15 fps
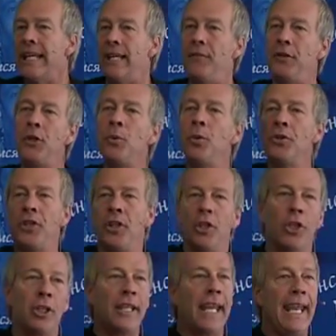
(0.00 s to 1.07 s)
If you were to
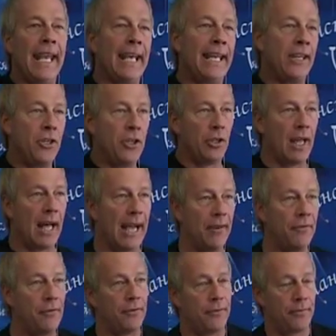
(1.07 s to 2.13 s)
look ahead in your
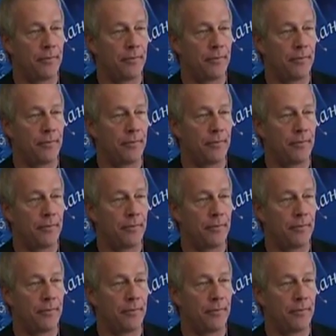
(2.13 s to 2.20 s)
life.